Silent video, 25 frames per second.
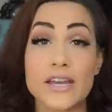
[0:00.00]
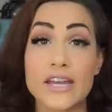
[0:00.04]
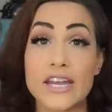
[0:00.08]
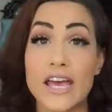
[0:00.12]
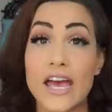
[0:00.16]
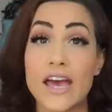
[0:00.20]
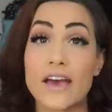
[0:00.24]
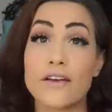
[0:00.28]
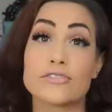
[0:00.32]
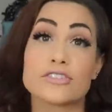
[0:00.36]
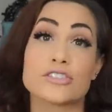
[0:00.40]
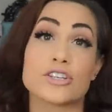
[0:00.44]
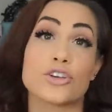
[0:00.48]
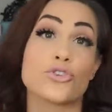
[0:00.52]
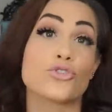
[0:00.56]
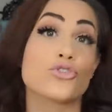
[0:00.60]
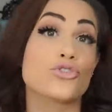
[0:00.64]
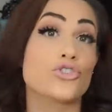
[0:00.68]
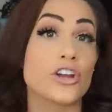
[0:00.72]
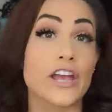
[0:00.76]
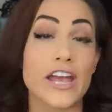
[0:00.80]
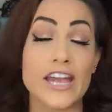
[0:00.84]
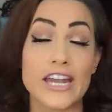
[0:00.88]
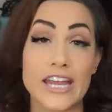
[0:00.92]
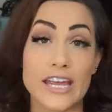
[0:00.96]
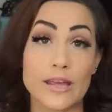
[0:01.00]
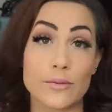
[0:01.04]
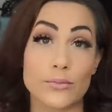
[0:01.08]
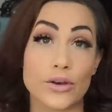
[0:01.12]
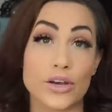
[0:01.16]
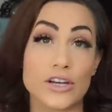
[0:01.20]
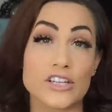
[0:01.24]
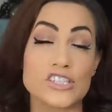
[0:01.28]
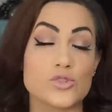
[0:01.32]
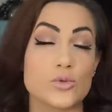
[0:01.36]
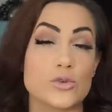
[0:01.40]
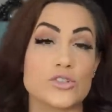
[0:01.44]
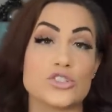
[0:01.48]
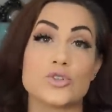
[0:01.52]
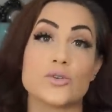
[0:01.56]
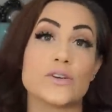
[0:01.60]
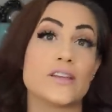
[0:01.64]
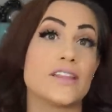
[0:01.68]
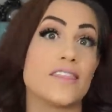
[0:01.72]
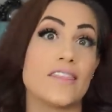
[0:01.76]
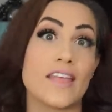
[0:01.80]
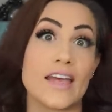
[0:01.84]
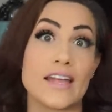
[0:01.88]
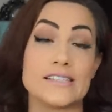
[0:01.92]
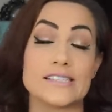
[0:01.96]
PDFs and create create ebooks, which you
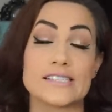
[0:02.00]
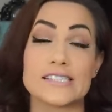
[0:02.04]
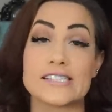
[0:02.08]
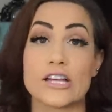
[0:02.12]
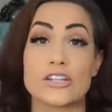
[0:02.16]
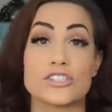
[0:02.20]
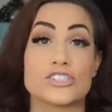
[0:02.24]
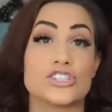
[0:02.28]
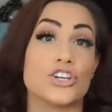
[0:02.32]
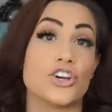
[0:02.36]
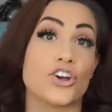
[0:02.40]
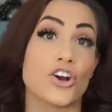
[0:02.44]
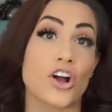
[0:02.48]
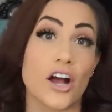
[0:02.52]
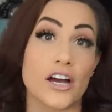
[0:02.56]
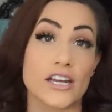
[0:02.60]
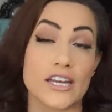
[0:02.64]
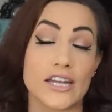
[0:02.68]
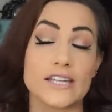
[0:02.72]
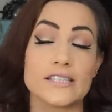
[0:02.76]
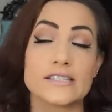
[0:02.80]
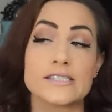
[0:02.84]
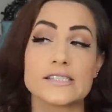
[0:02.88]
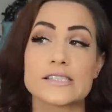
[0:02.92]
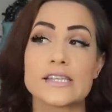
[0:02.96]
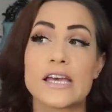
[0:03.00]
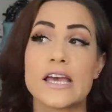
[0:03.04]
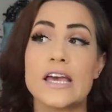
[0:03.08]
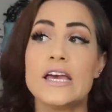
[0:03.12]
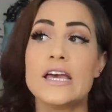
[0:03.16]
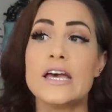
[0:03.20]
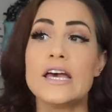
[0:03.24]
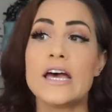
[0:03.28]
can then sell to your audience.